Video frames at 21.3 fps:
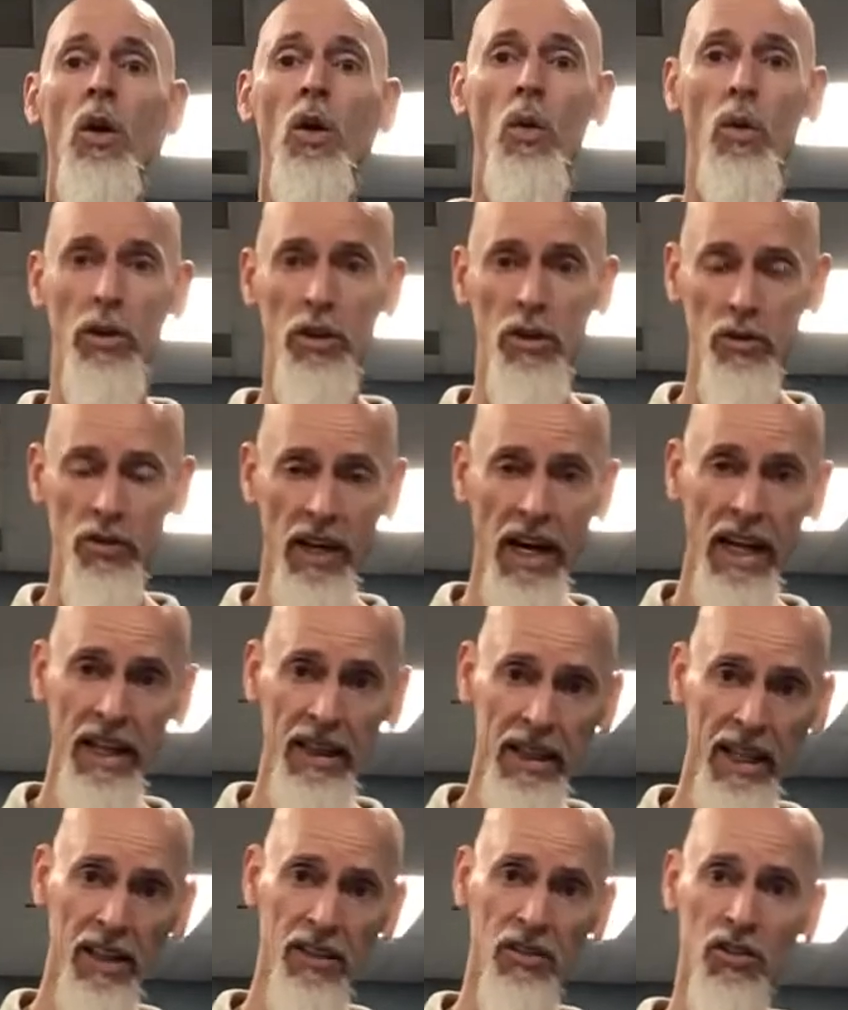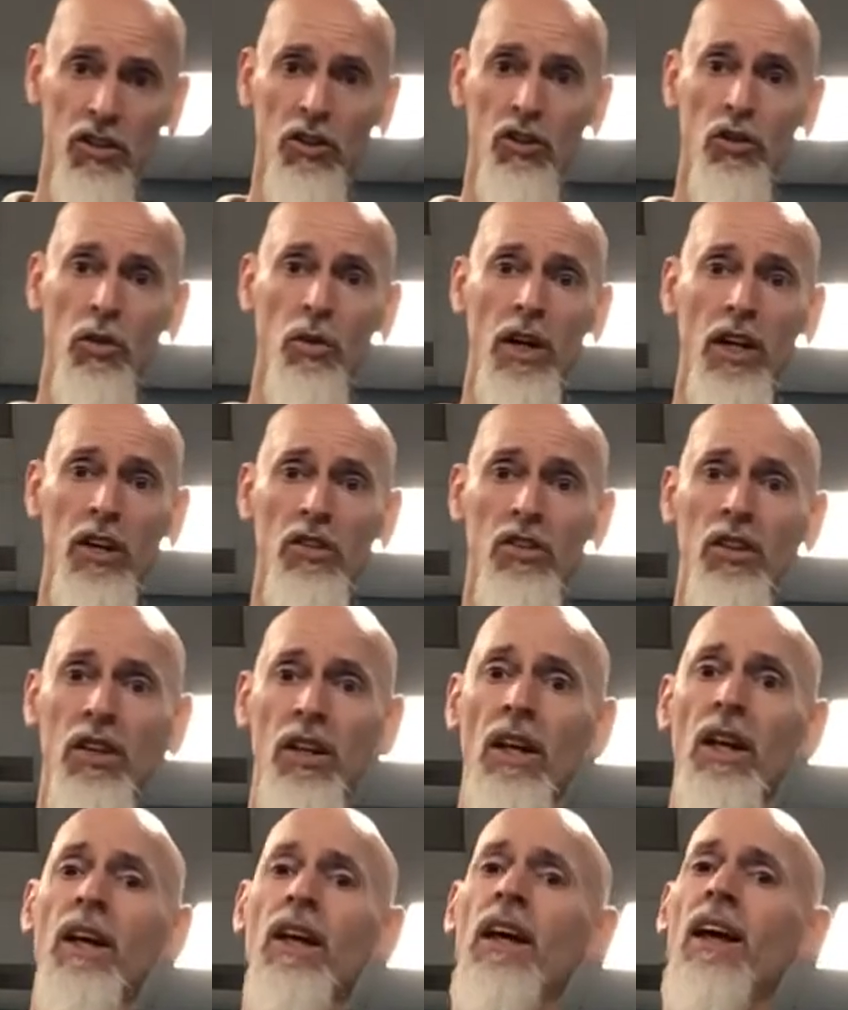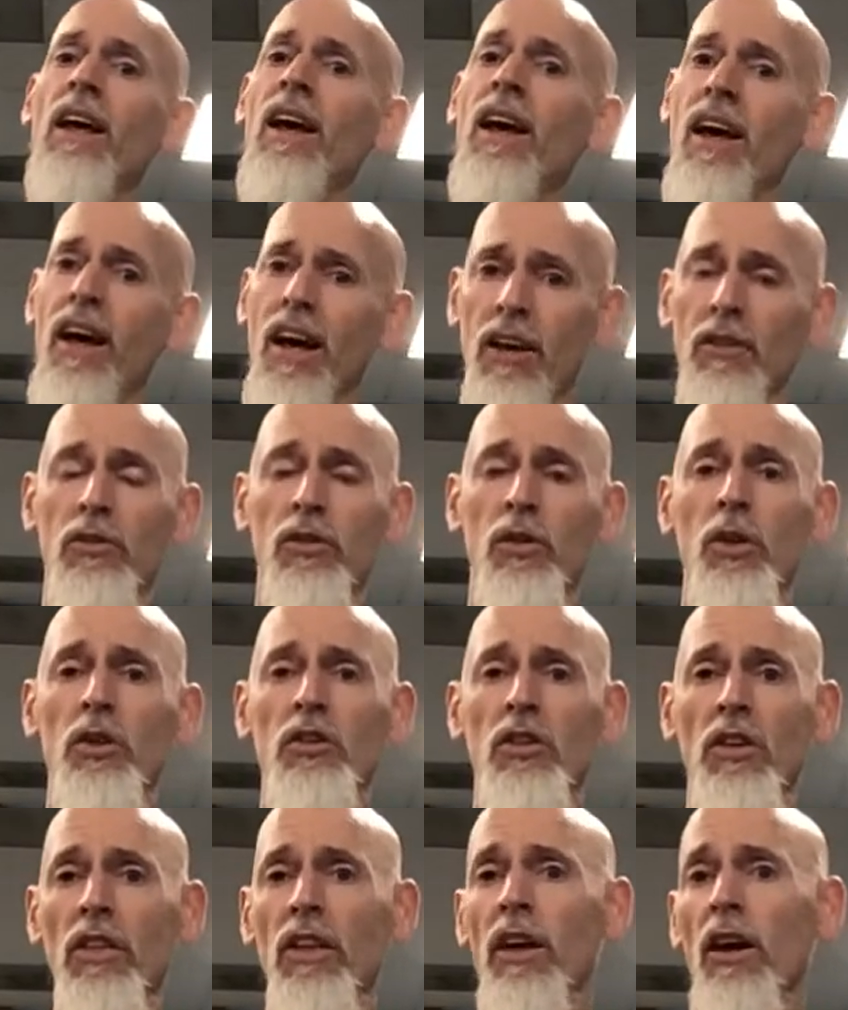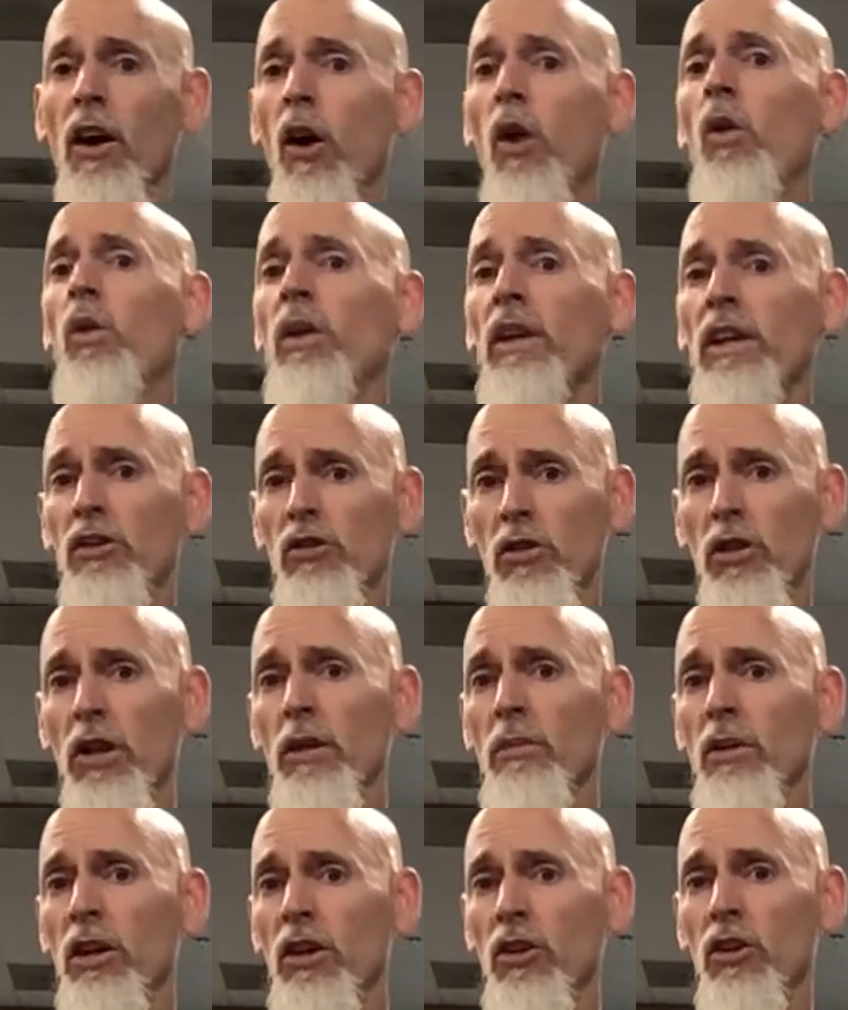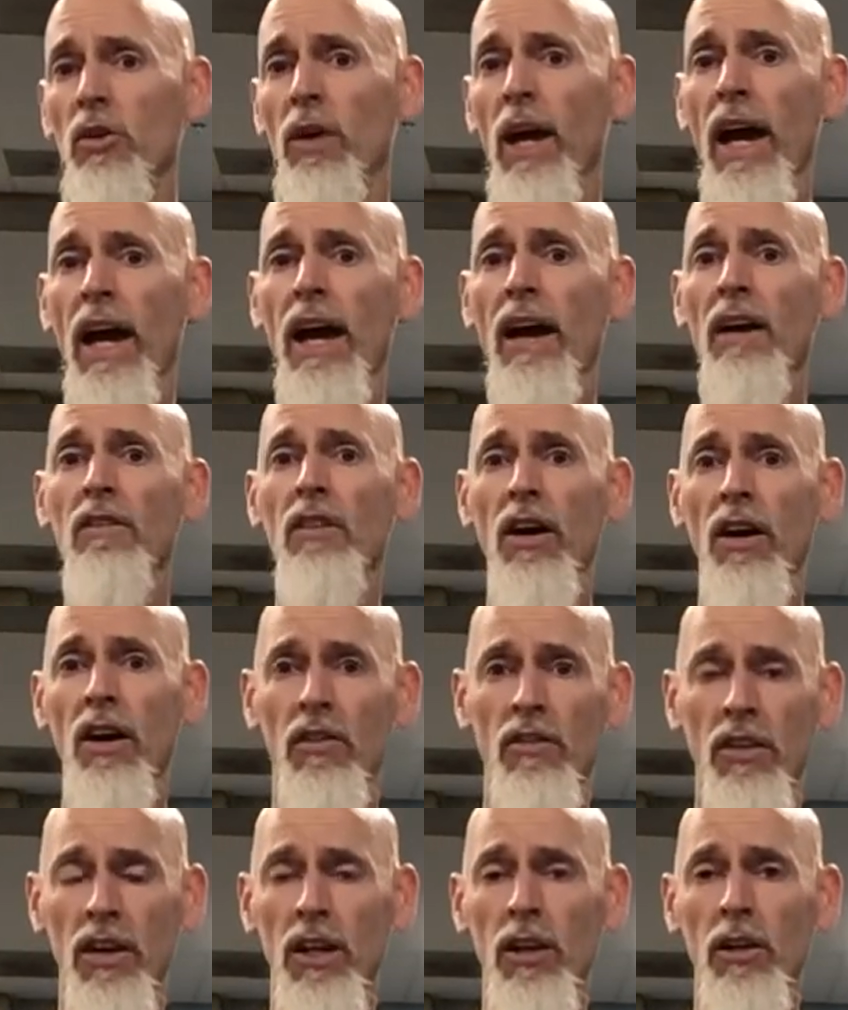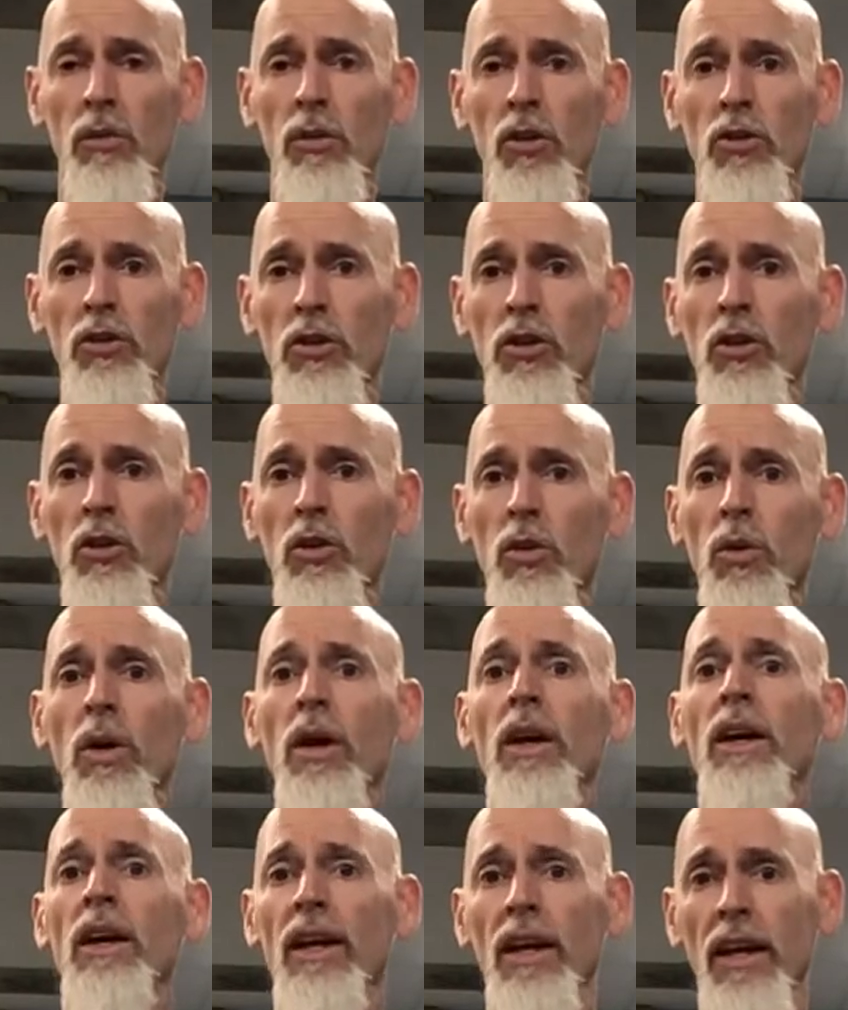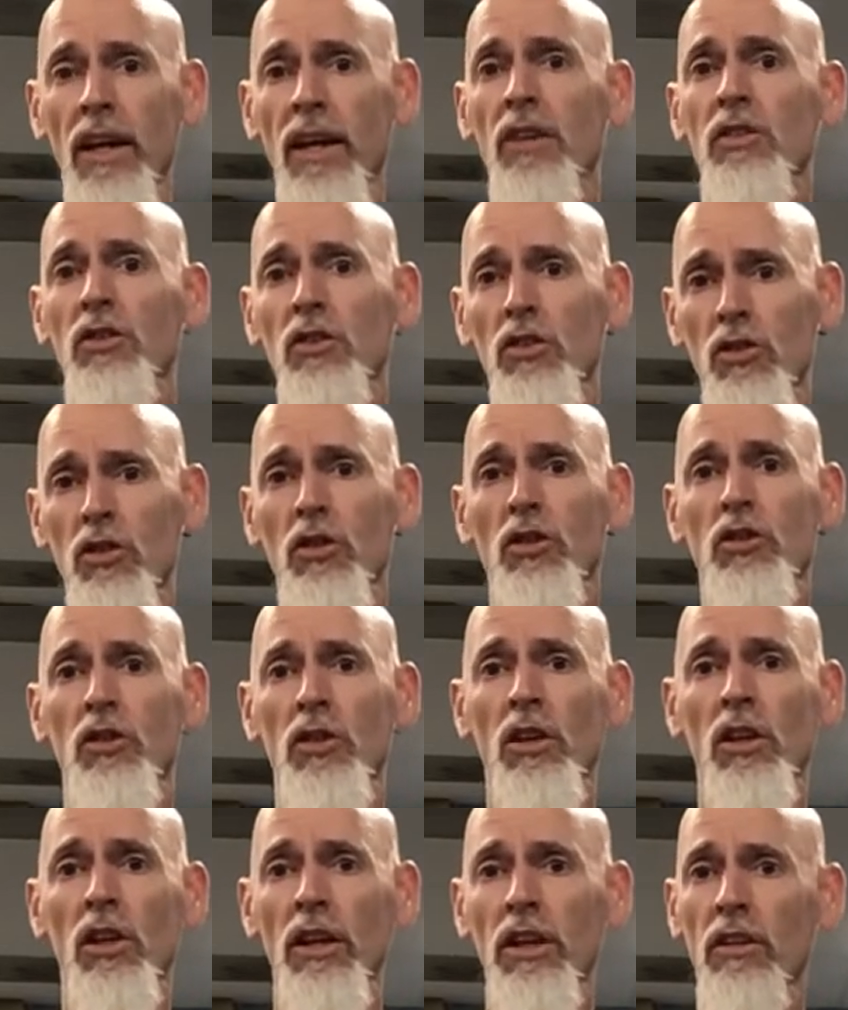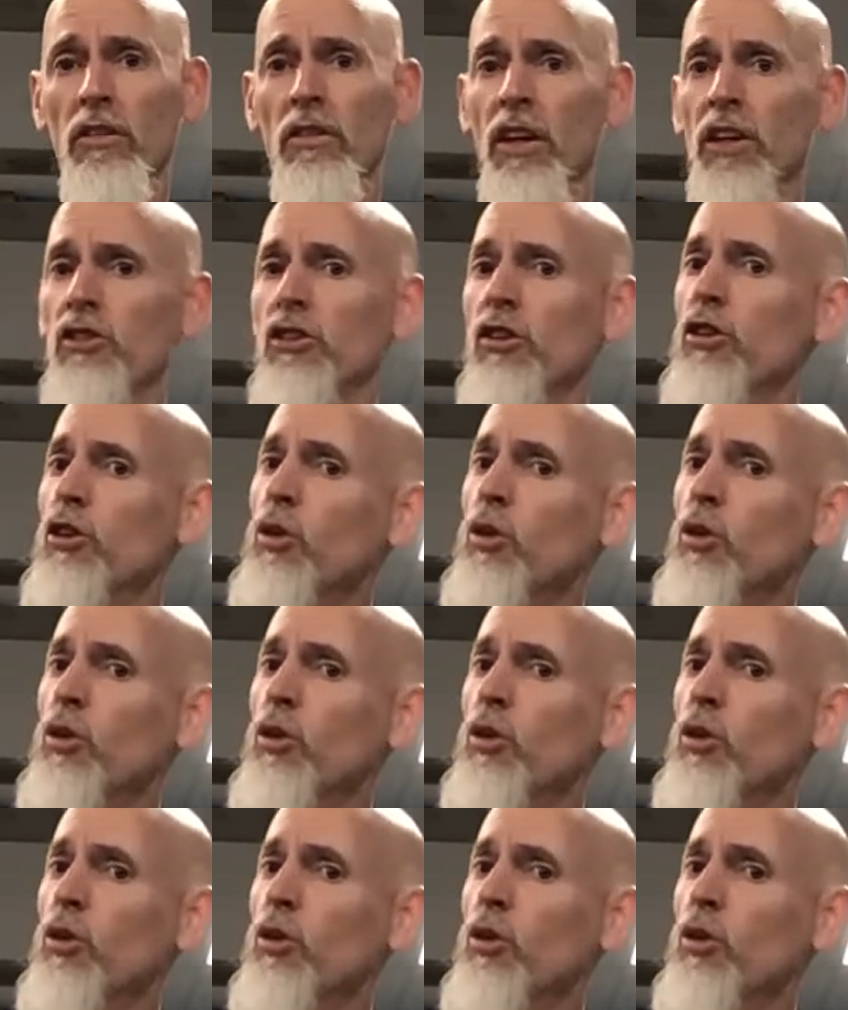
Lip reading: When you've got that situation, unfortunately, the only treatment you have available to you is a surgical intervention.